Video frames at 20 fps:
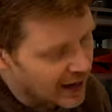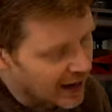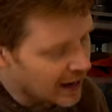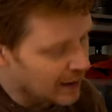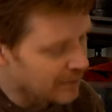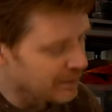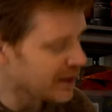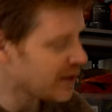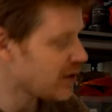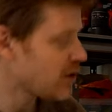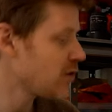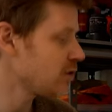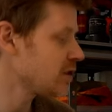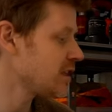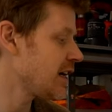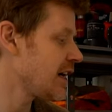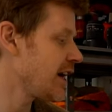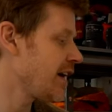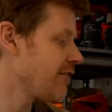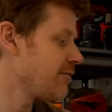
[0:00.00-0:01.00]
And because
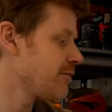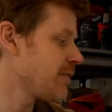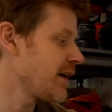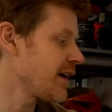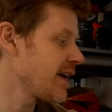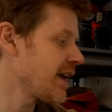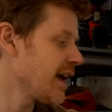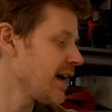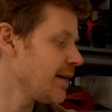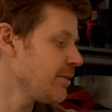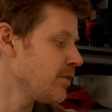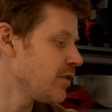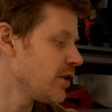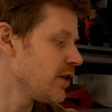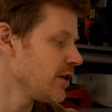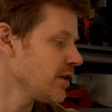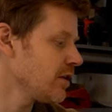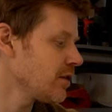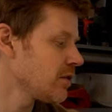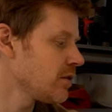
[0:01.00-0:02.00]
I have my
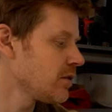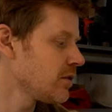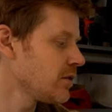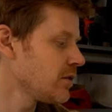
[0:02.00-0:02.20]
camera,